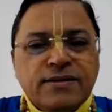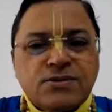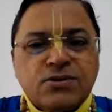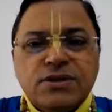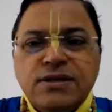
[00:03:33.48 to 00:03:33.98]

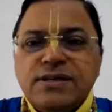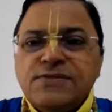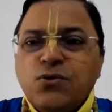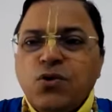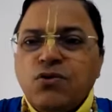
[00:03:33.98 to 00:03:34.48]
So
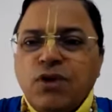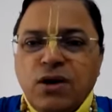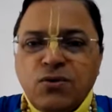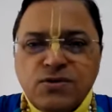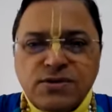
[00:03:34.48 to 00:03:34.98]
these four
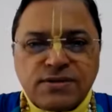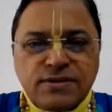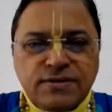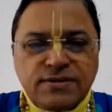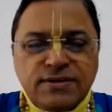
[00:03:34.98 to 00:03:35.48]
vows
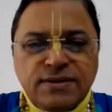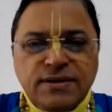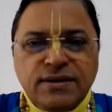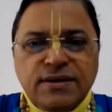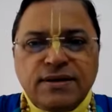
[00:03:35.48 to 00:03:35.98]

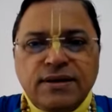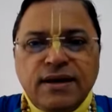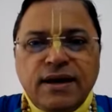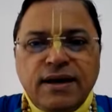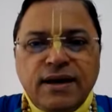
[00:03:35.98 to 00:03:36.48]

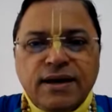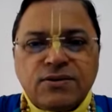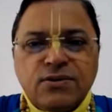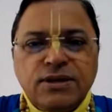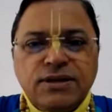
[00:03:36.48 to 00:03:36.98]

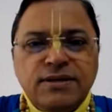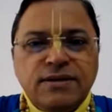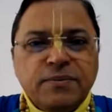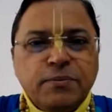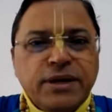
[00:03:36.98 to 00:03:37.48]

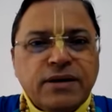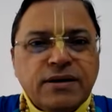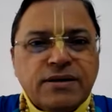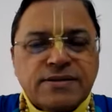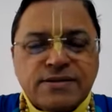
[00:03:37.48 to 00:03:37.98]
actually make
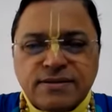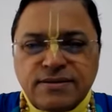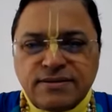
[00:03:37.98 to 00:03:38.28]
us